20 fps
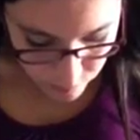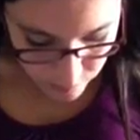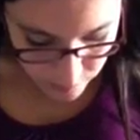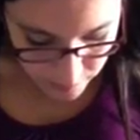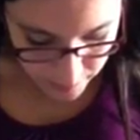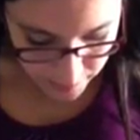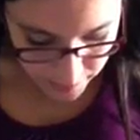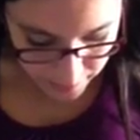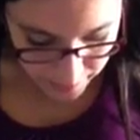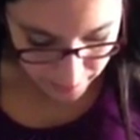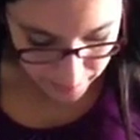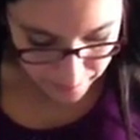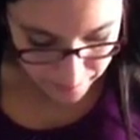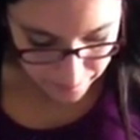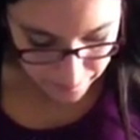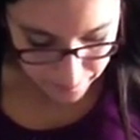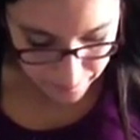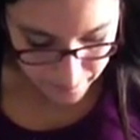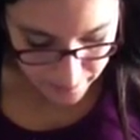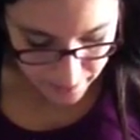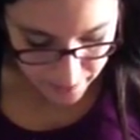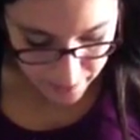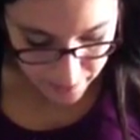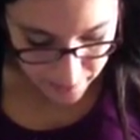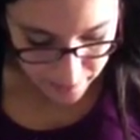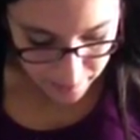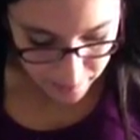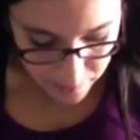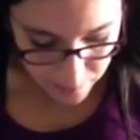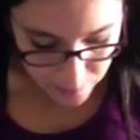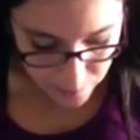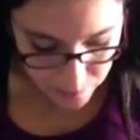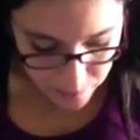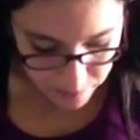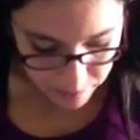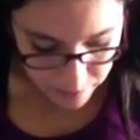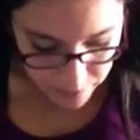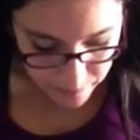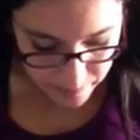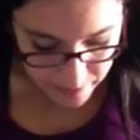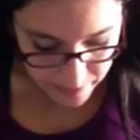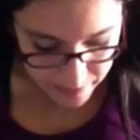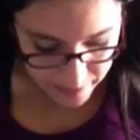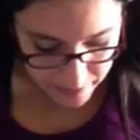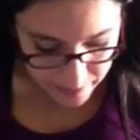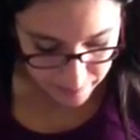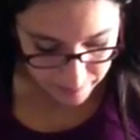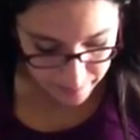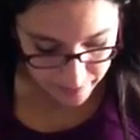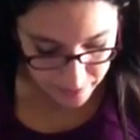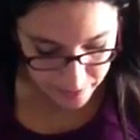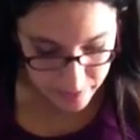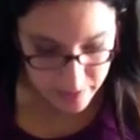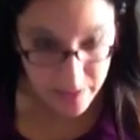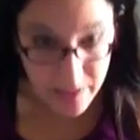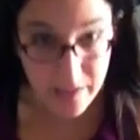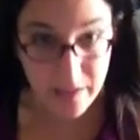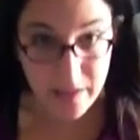like that. And I kind of hold it for a minute, let it melt